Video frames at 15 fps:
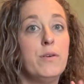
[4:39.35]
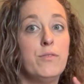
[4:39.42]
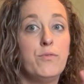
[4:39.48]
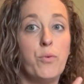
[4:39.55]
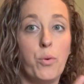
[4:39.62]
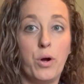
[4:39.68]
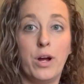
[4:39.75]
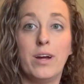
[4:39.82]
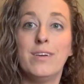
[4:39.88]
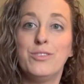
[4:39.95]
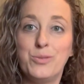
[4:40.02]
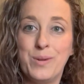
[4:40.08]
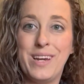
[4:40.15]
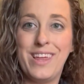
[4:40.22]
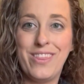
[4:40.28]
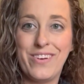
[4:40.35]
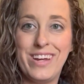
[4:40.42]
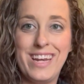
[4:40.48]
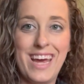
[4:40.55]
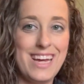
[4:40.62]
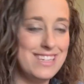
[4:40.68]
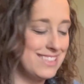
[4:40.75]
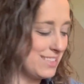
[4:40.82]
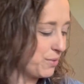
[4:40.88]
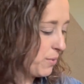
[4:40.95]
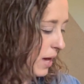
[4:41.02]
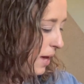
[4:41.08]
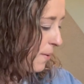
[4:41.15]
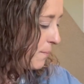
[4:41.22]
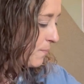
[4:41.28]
for 23 days, okay?